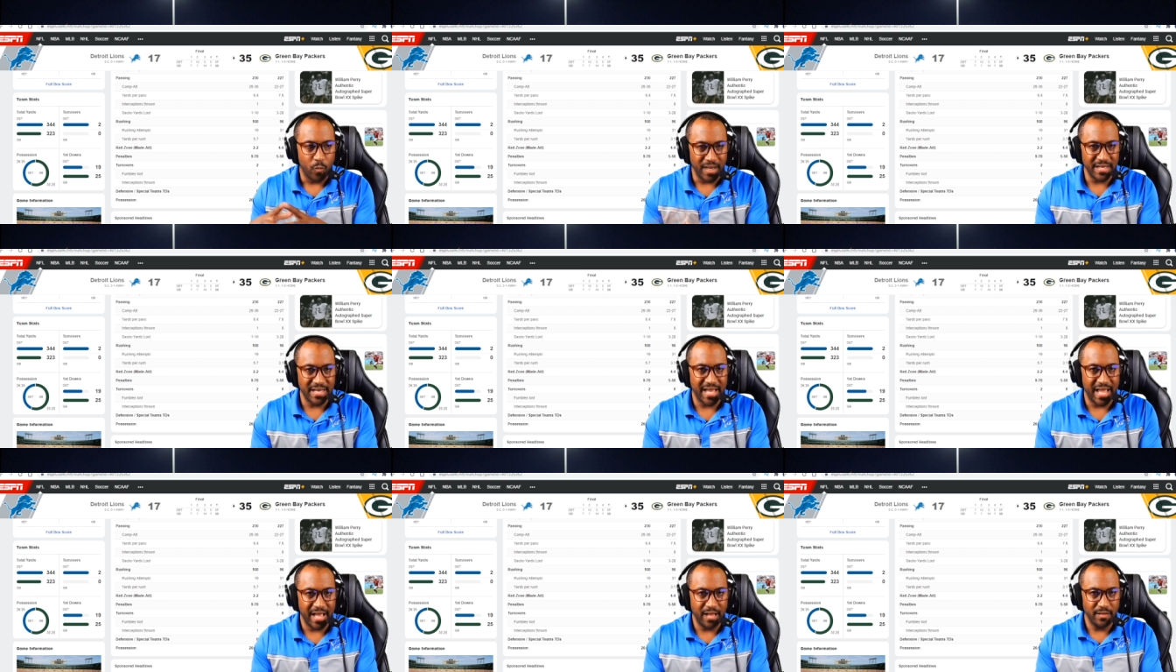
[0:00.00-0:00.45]

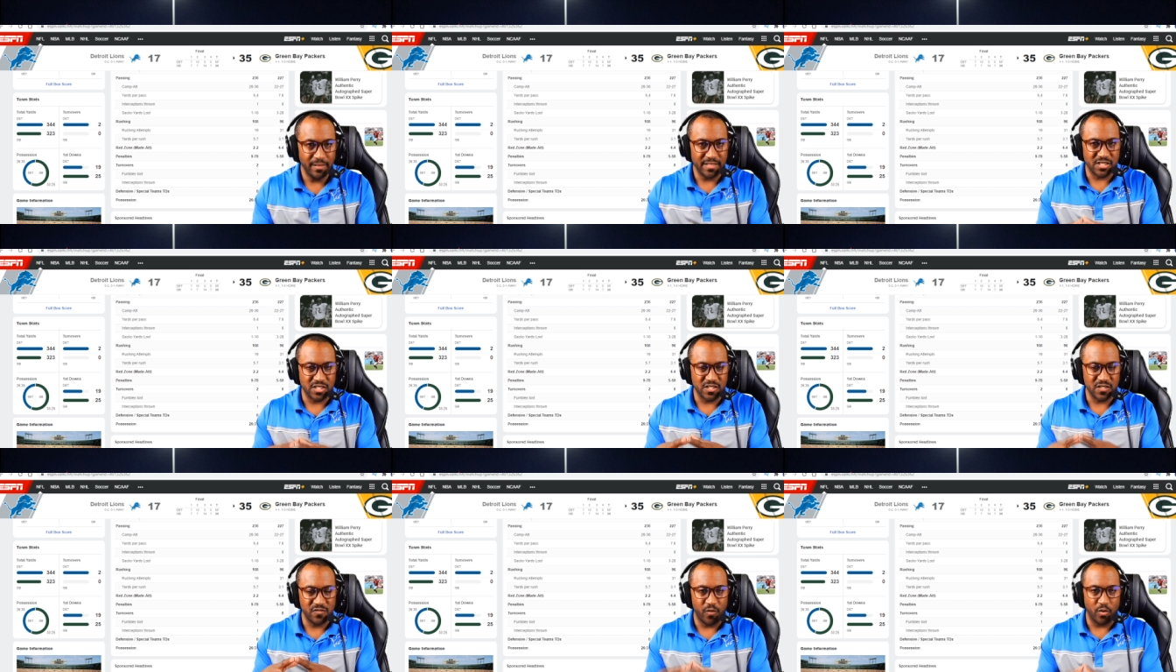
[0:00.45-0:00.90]
right now,
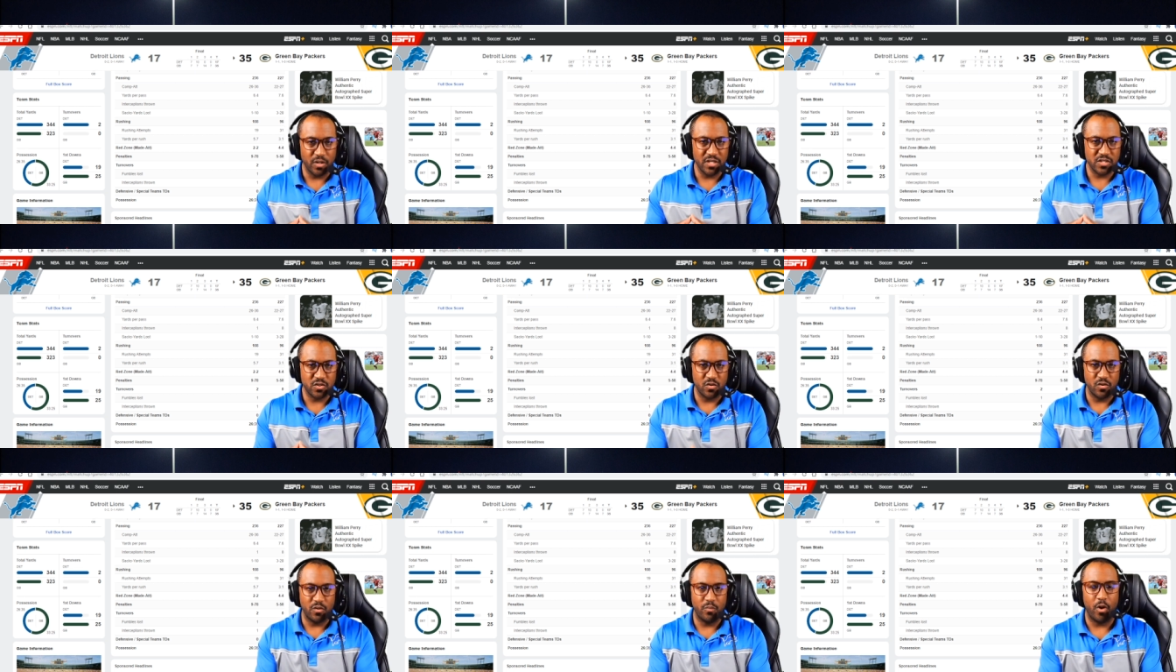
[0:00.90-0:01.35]
let's just
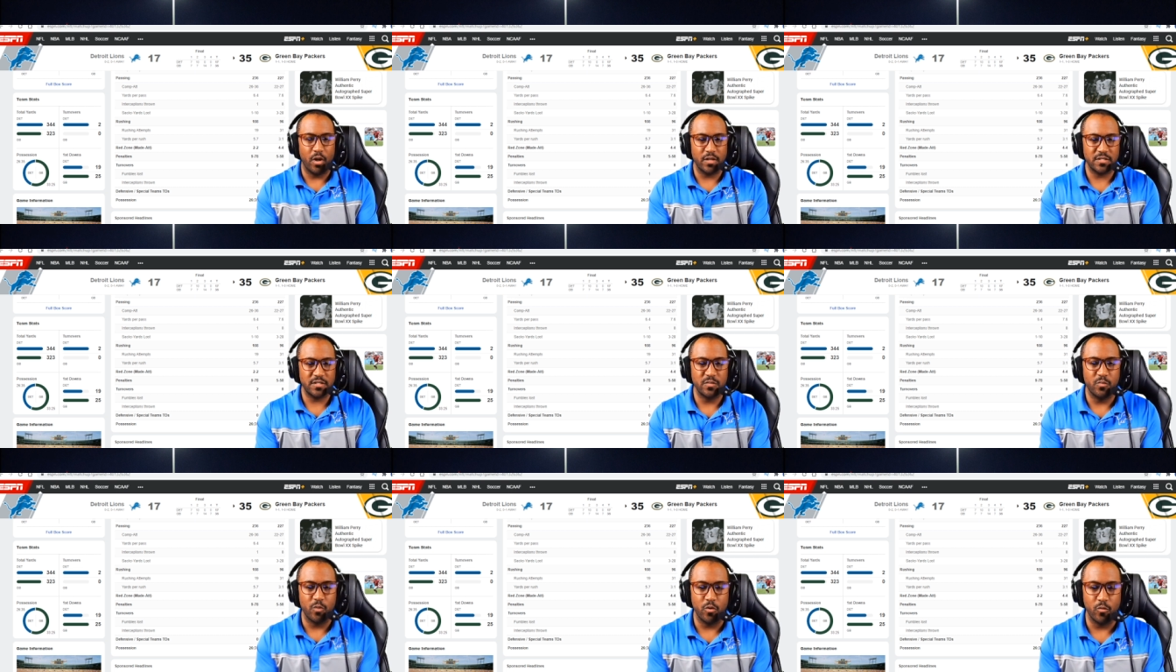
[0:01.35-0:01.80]
focus on the
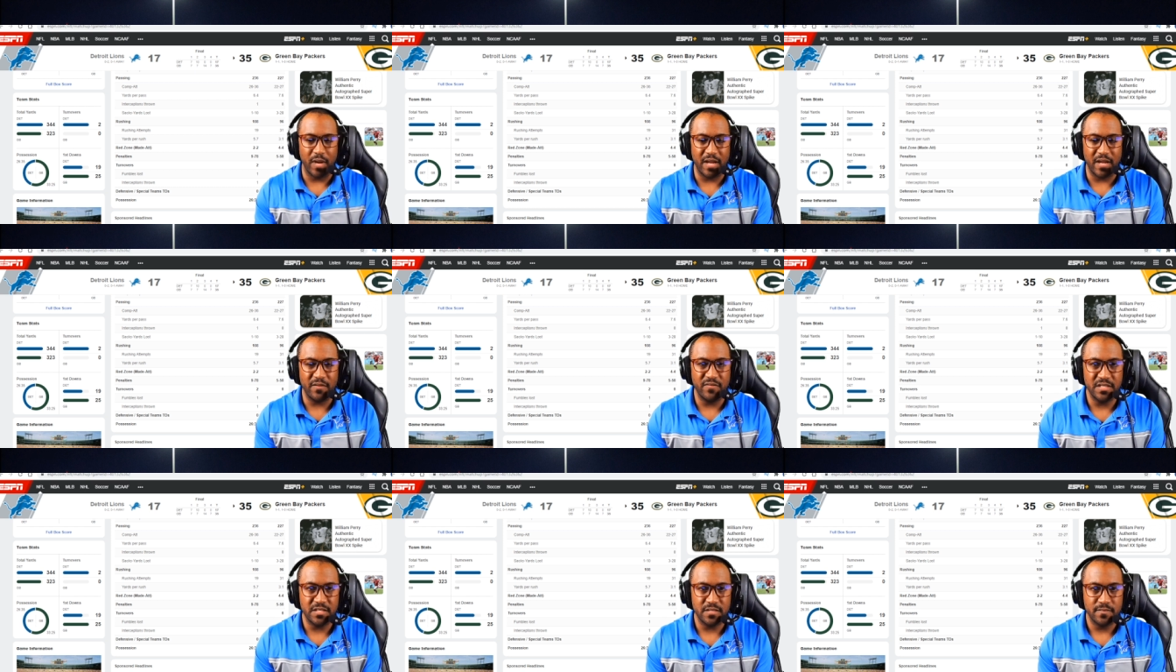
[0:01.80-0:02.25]
Baltimore
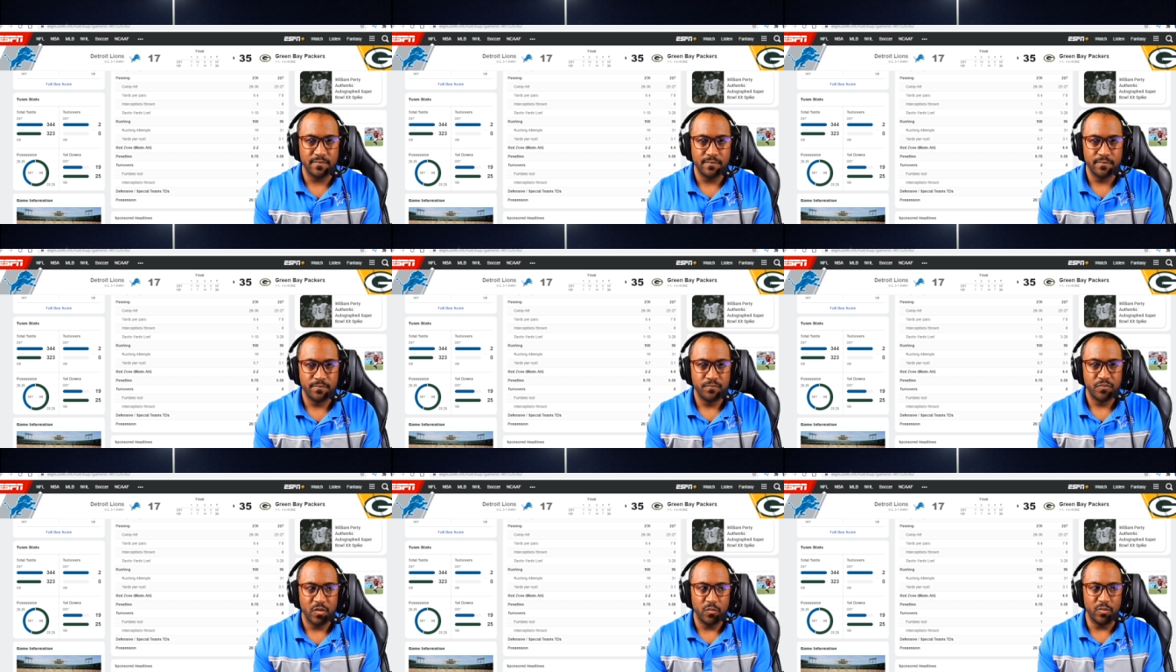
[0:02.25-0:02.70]
Ravens.
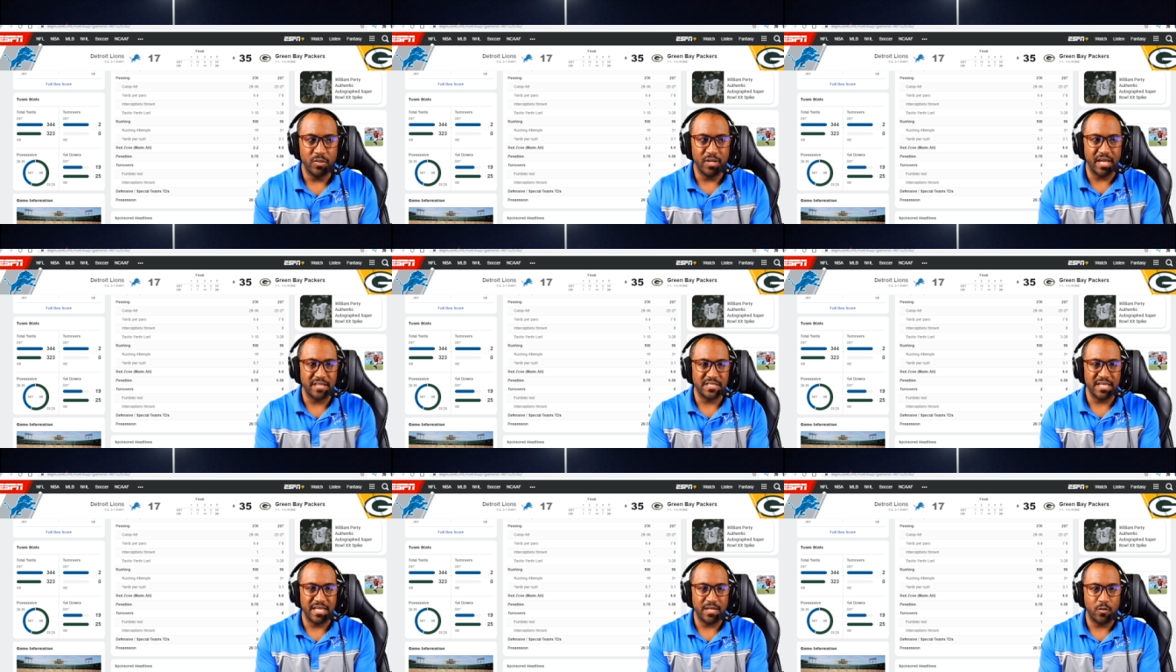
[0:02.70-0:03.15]

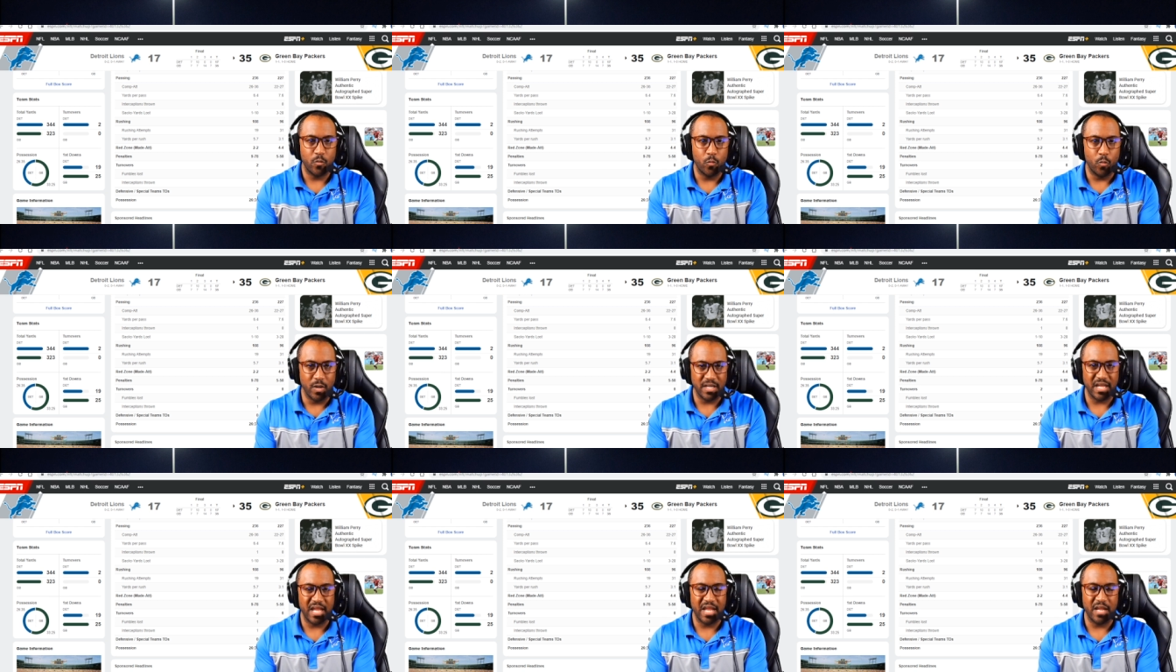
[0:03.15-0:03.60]
We got to take
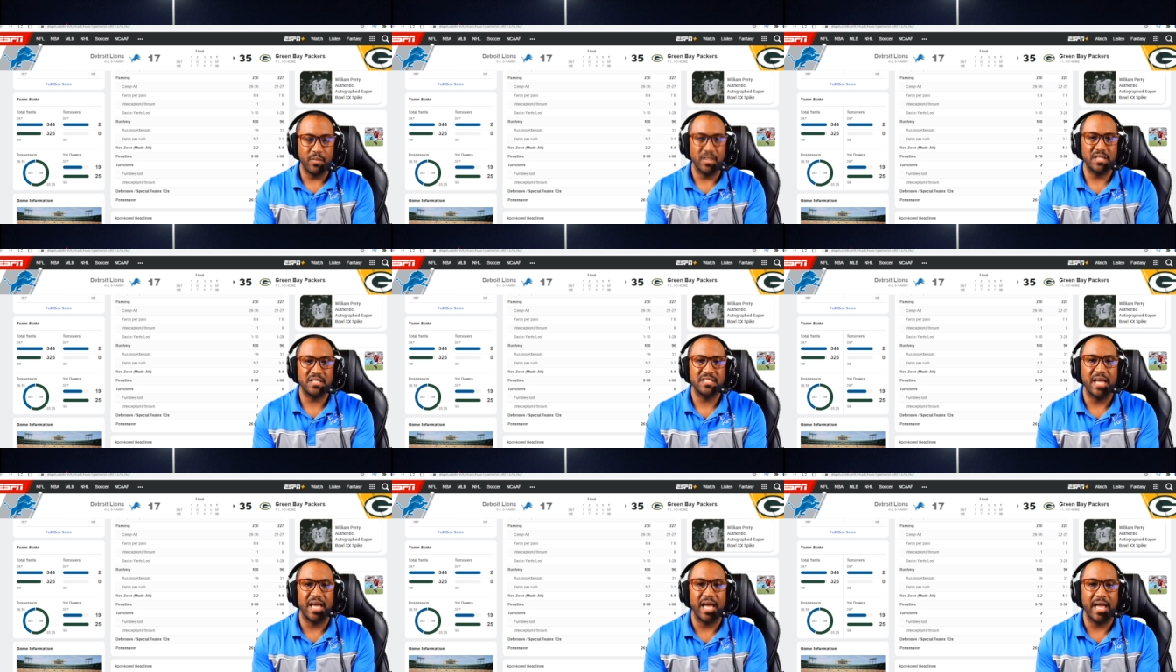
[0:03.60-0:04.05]
one
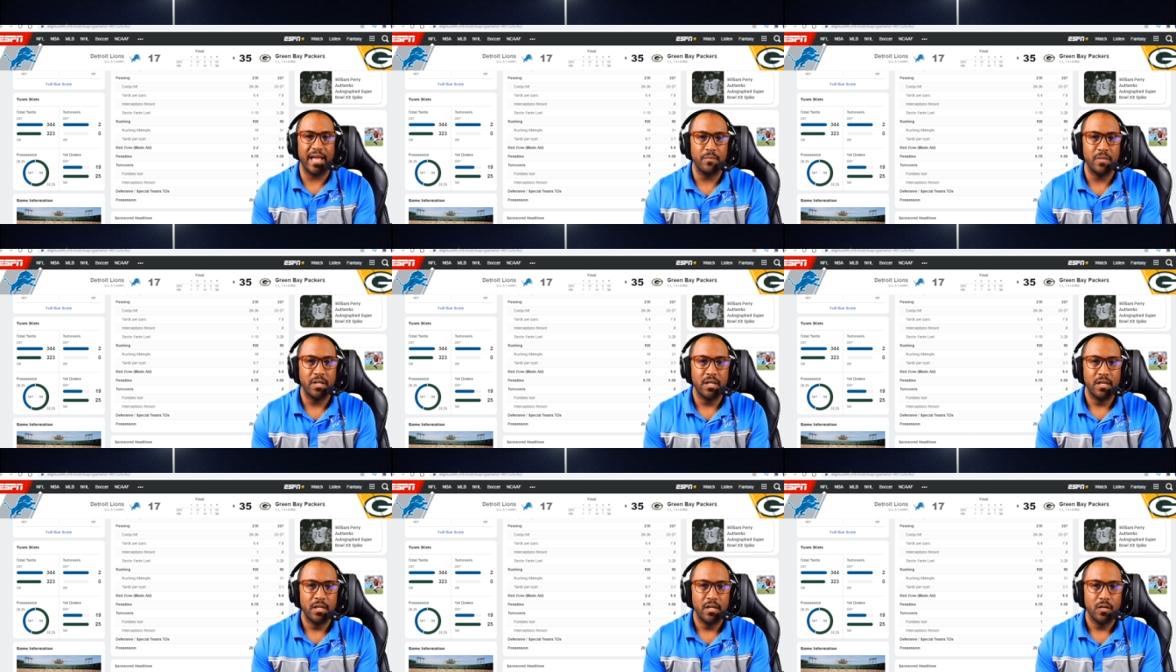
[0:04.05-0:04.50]
game at a
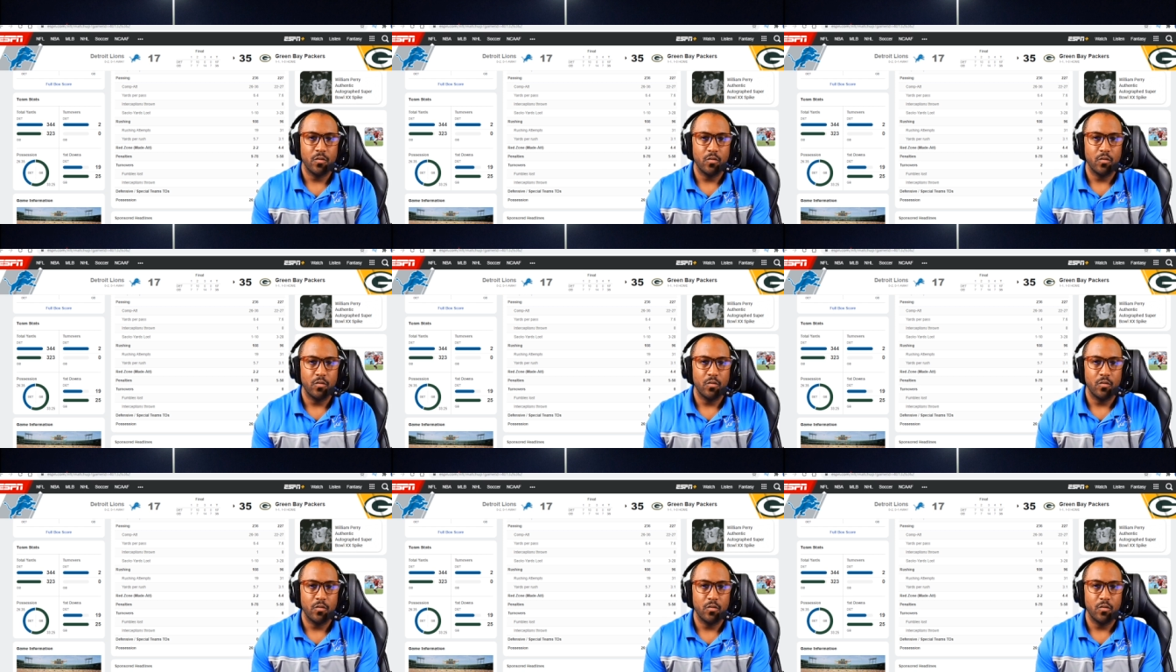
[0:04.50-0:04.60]
time.